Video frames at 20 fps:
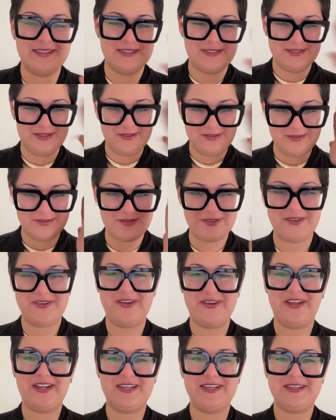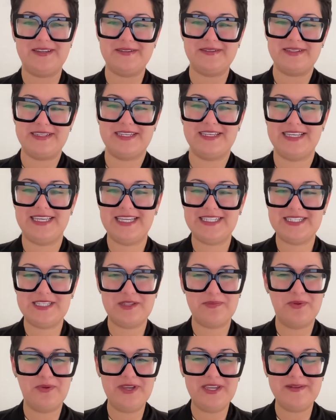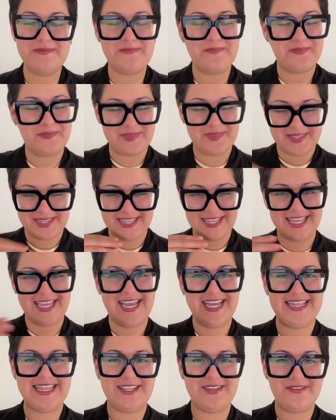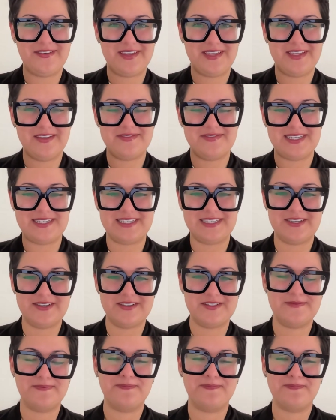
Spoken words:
So you're going to get to the point and then you can give details.